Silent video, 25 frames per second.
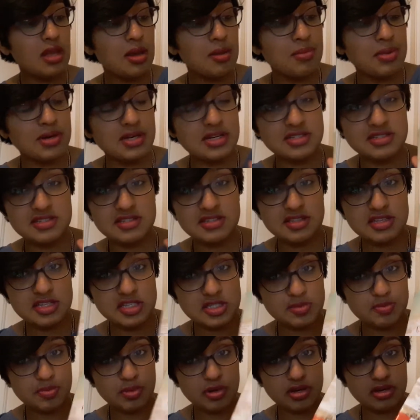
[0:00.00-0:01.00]
but
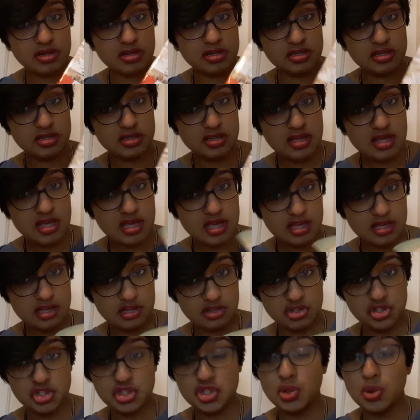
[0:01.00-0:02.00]
this book
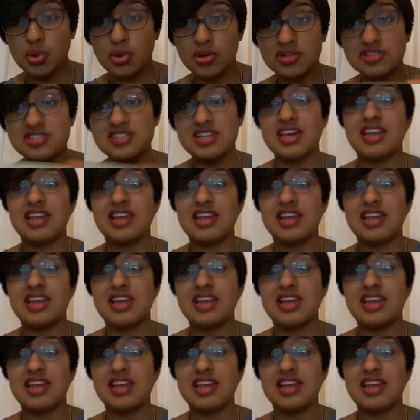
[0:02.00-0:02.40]
is short,